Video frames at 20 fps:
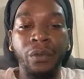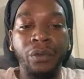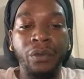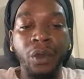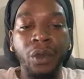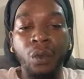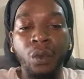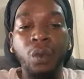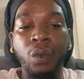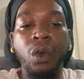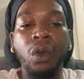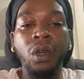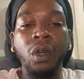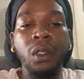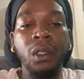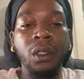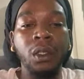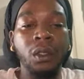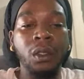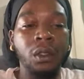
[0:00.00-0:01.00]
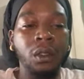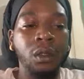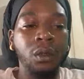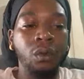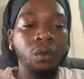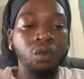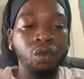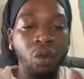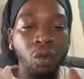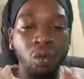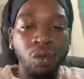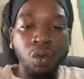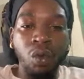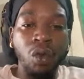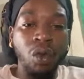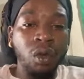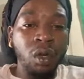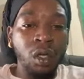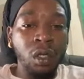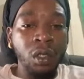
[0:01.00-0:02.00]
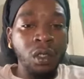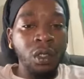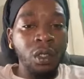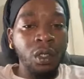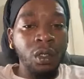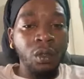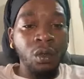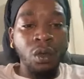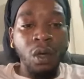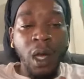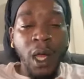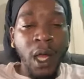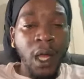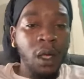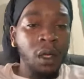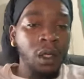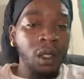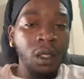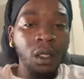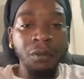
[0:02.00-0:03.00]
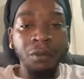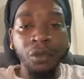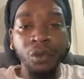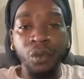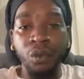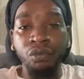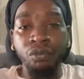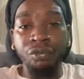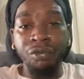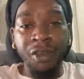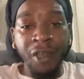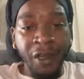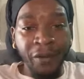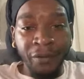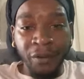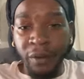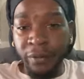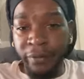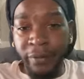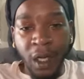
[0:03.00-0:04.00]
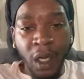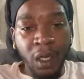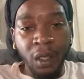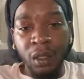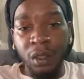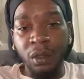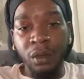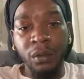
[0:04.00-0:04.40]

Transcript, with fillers: the wanted rewards or outcomes will never follow.